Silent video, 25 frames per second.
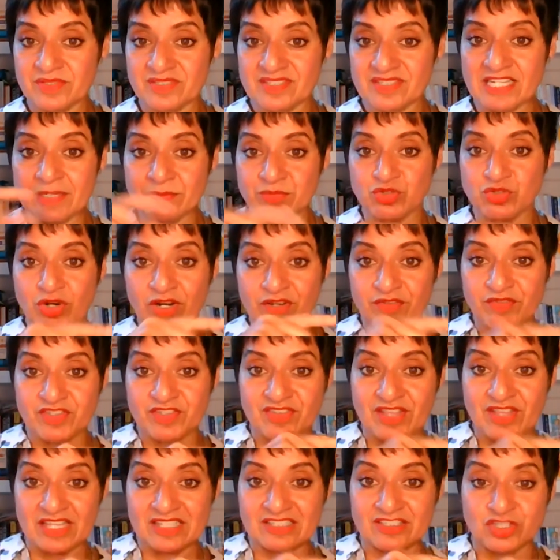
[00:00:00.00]
Sleep drive
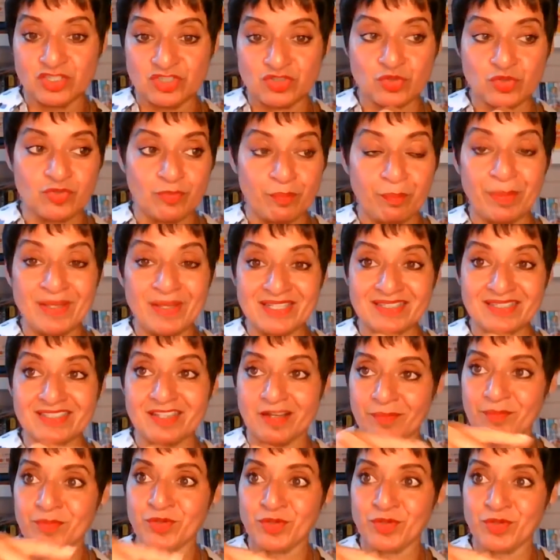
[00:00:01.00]
is that you sort of build
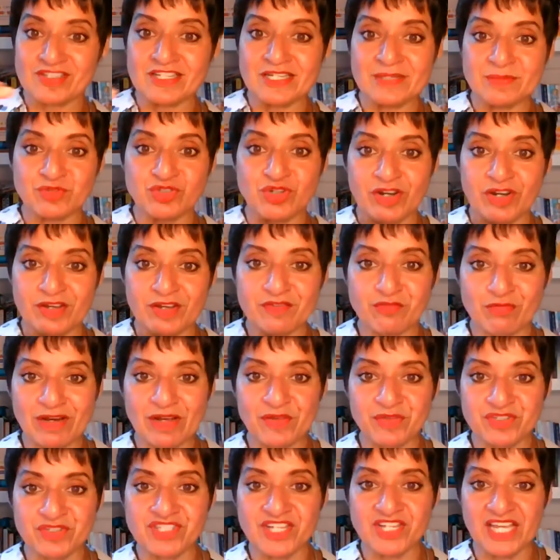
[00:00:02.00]
up your sleep drive
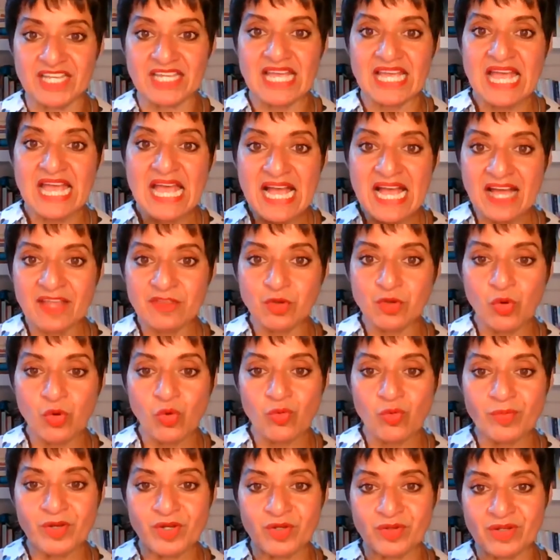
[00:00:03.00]
throughout the day, and the
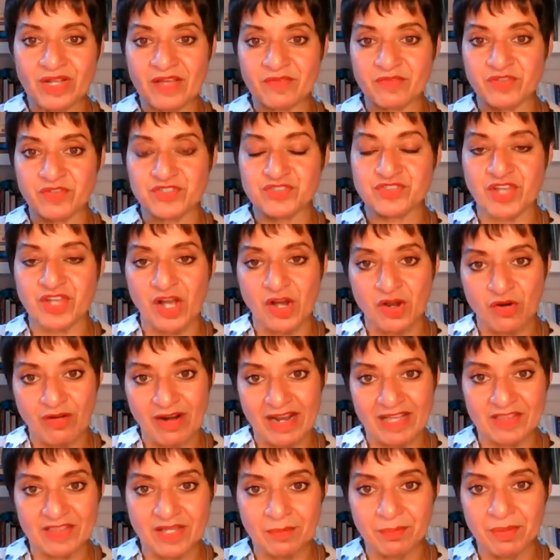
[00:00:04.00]
hormone levels are
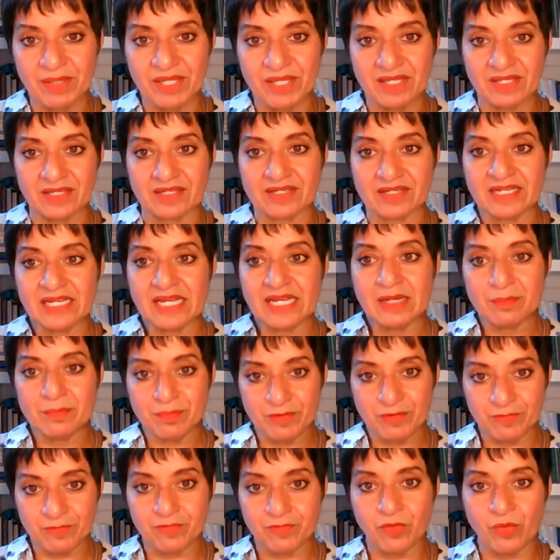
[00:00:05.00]
at their peak
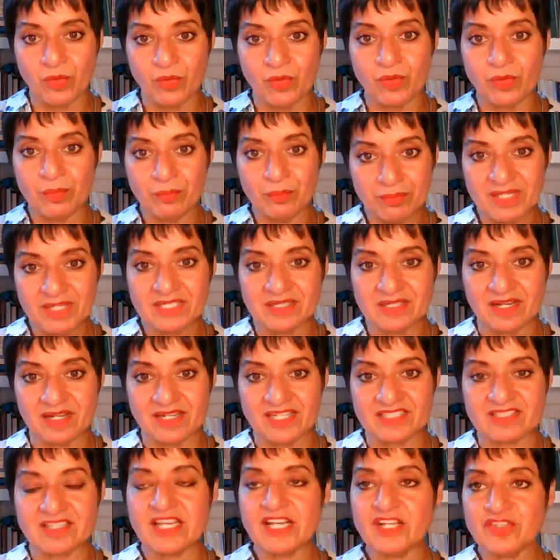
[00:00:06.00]
before
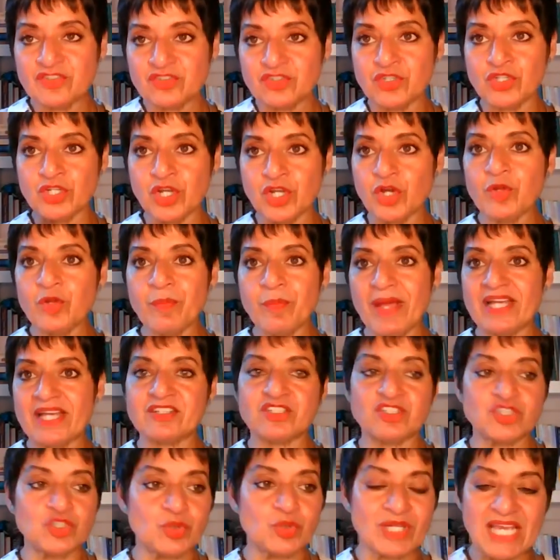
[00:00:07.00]
midnight. So you go to
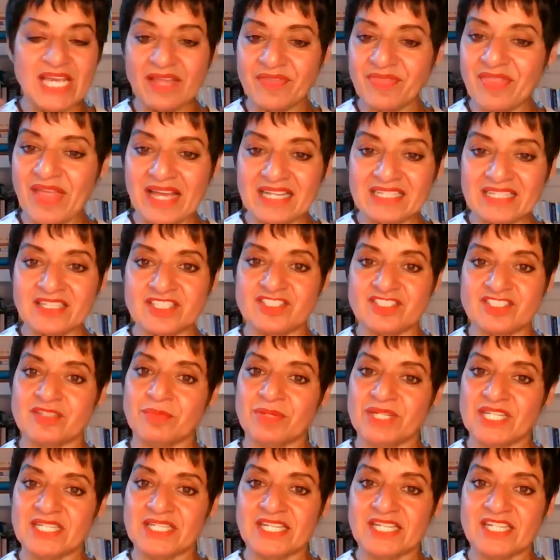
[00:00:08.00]
bed, you get that 90
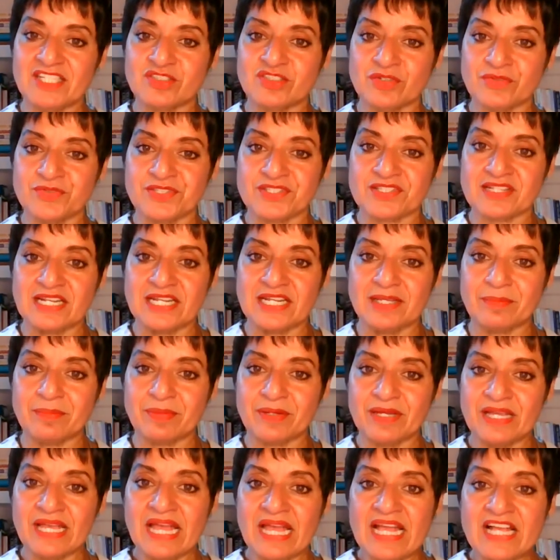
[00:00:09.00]
minute hit of
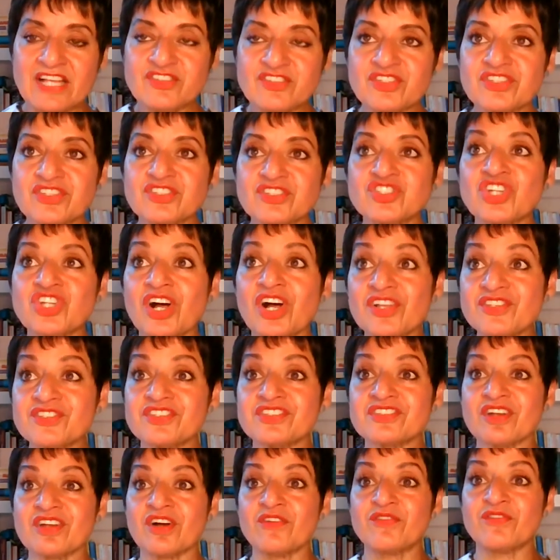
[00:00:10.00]
sleep. So the
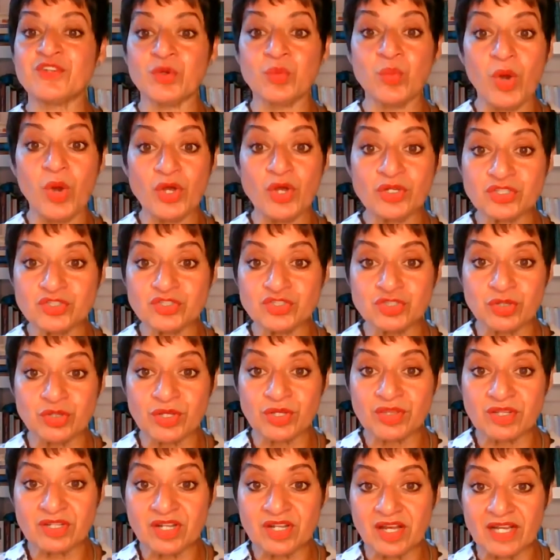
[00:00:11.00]
chances are, if you're woken
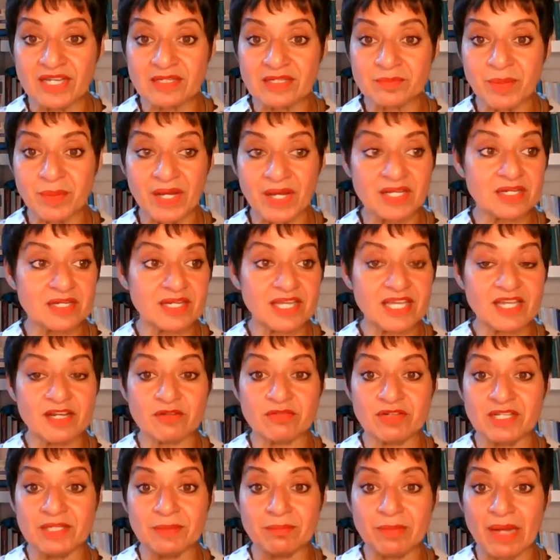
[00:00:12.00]
during the night by a
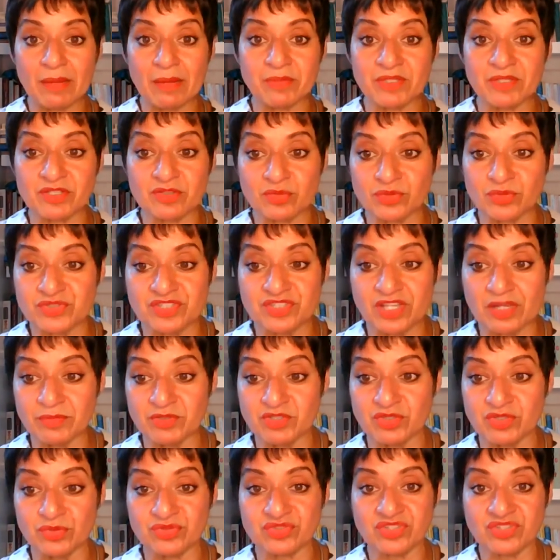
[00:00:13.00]
hairy mammoth or
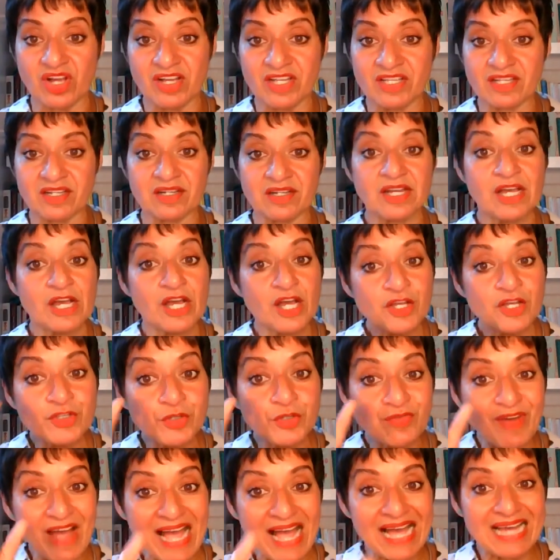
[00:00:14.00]
saber-toothed tiger,
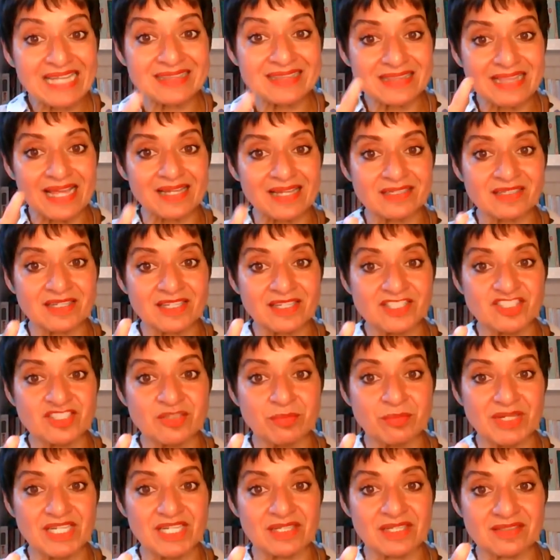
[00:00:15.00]
you've had that
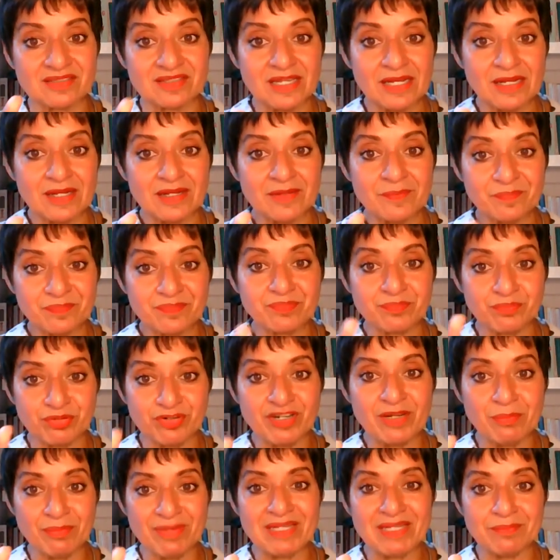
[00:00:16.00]
90 minute
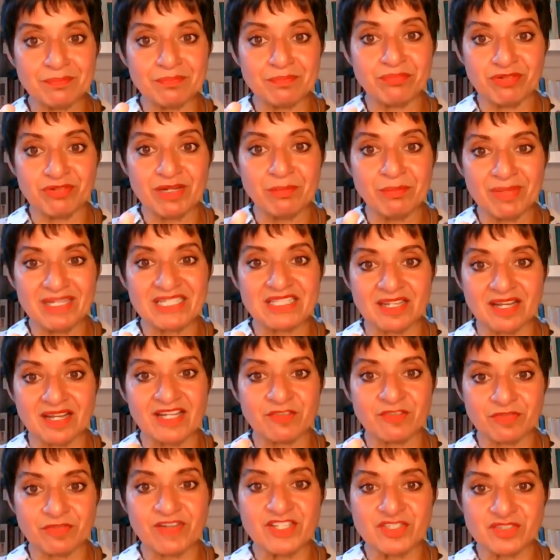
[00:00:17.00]

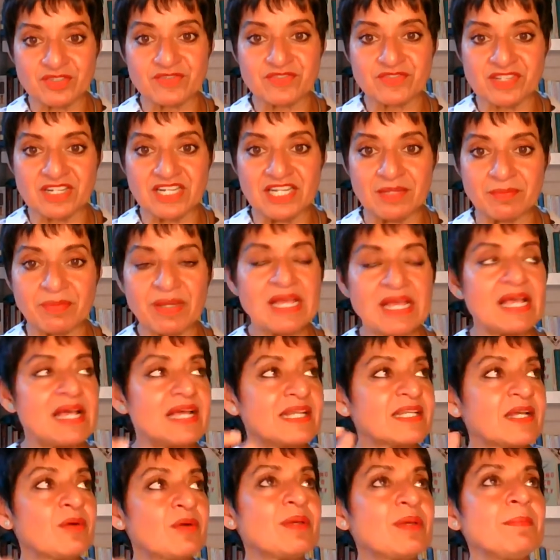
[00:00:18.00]
pre-midnight phase of sleep.
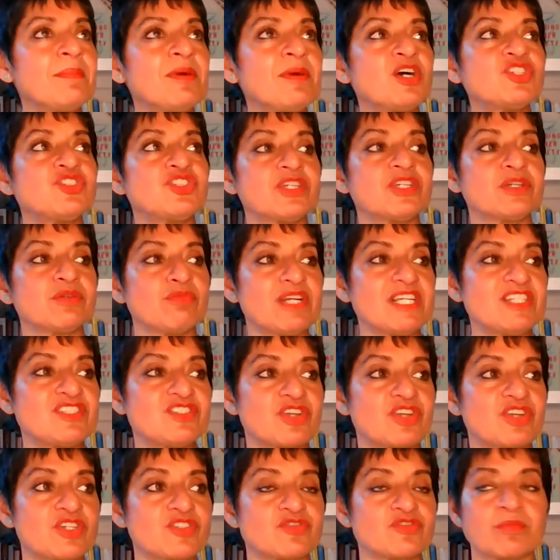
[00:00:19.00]
Now, emerging
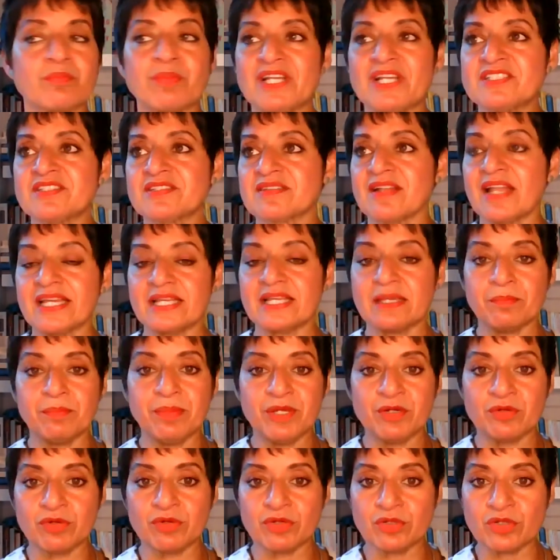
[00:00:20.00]
research from places like
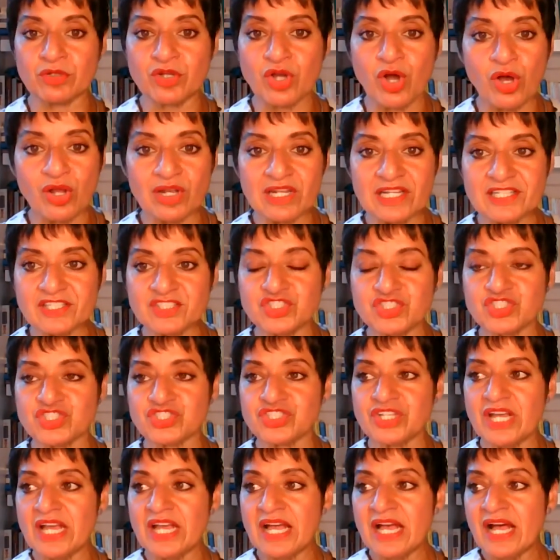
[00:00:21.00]
Imperial
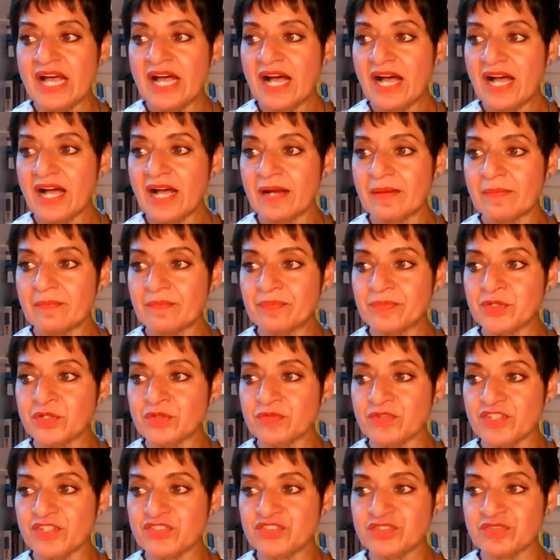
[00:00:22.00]
College,
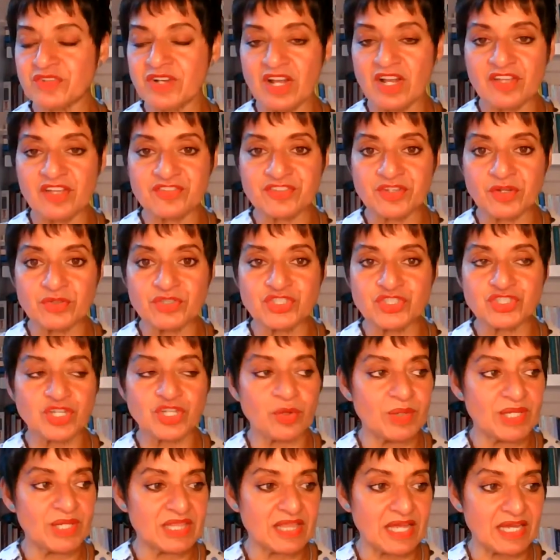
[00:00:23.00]
University of Glasgow, is
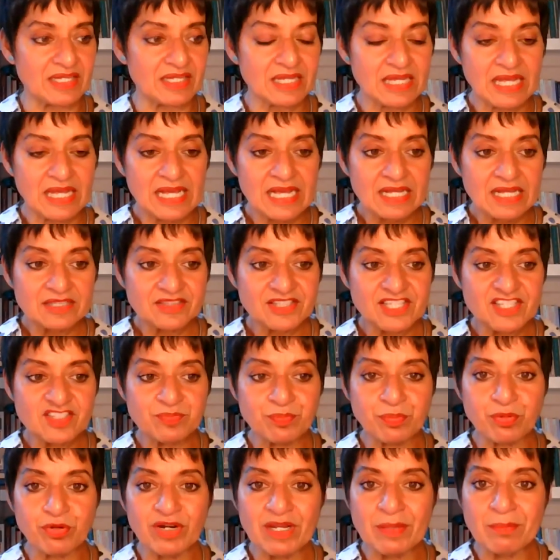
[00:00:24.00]
showing that
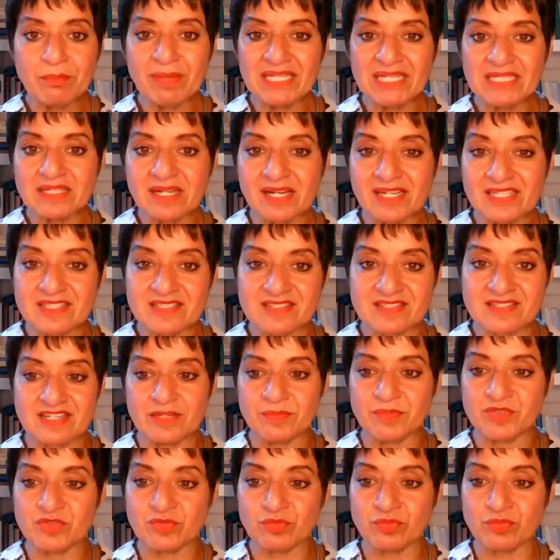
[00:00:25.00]
this pre-midnight
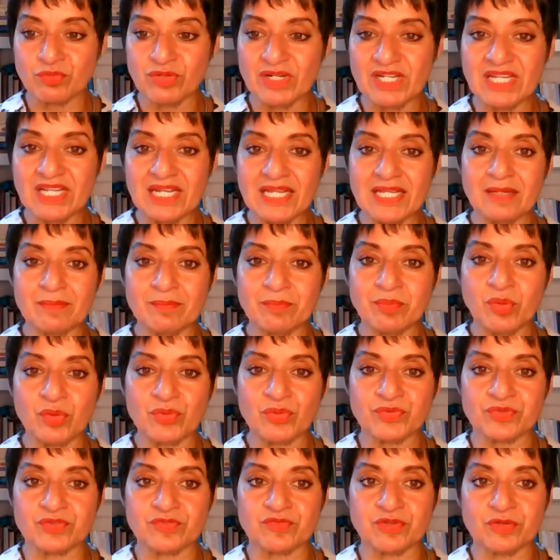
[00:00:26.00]
sleep is really
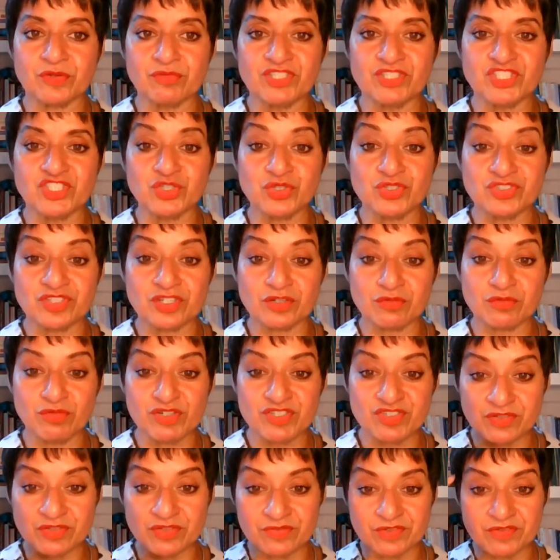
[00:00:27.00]
important for reducing
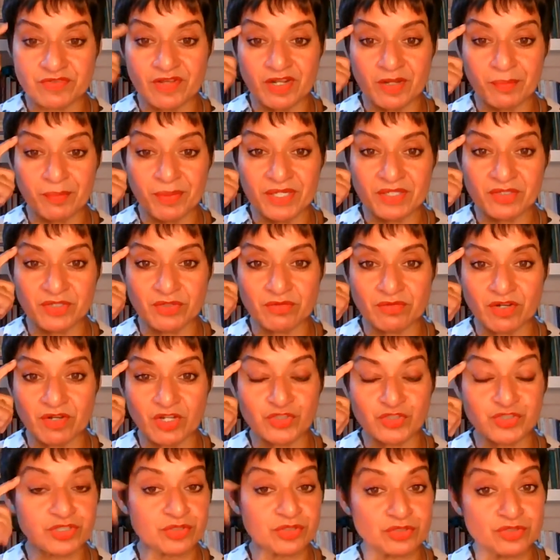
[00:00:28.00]
risk of developing
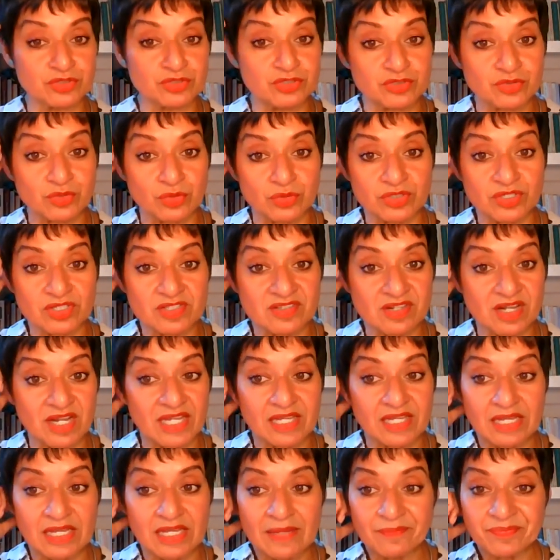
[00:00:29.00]
neurological disorders
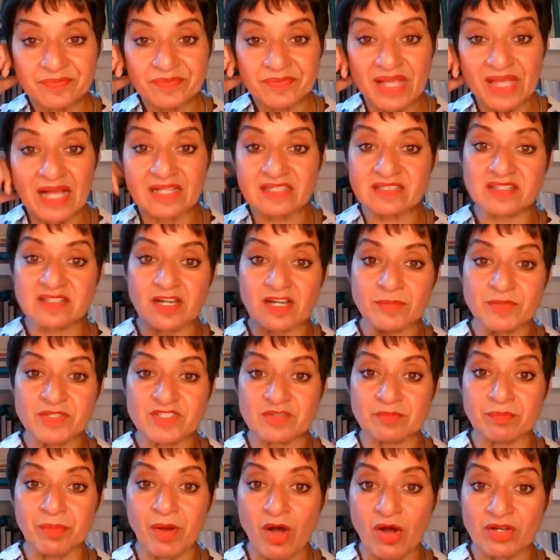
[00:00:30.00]
like Alzheimer's
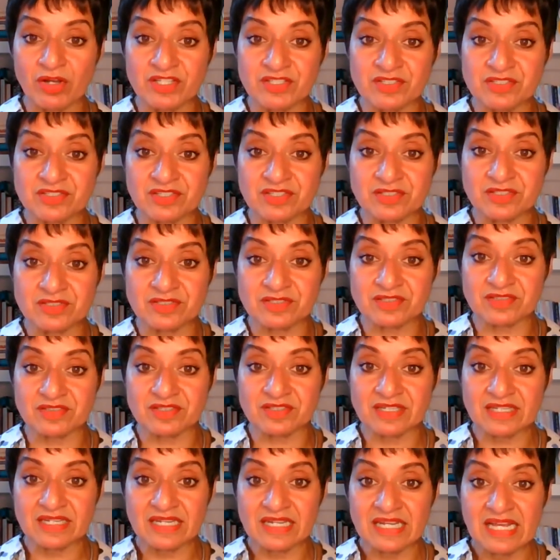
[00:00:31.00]
and
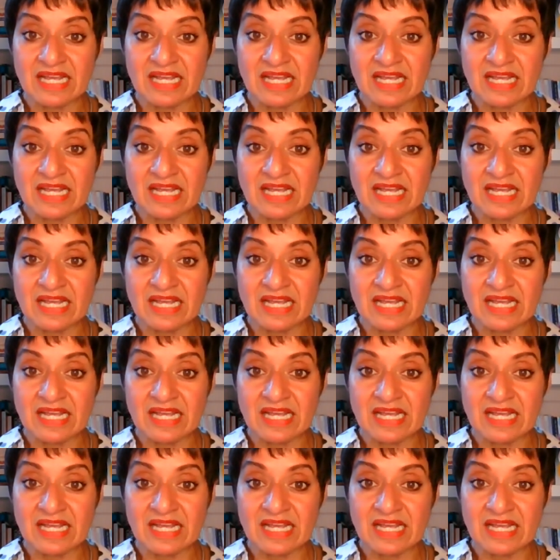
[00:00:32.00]
Parkinson's.